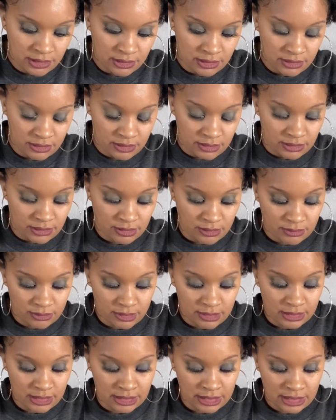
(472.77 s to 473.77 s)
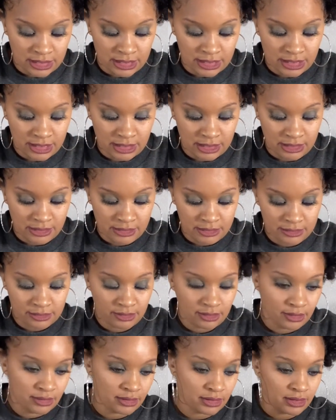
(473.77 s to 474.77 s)
so it can really get in there.
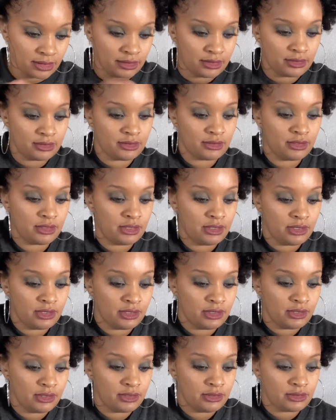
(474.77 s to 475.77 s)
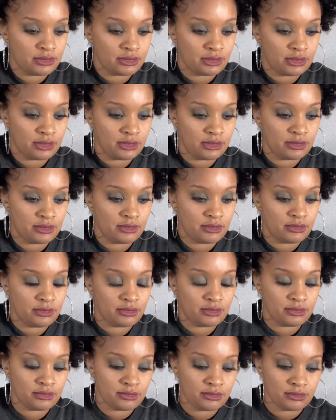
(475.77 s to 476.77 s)
Okay, so
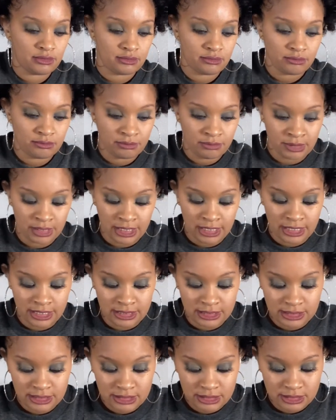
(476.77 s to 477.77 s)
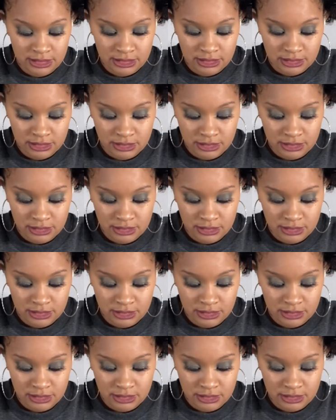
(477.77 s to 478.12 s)
base.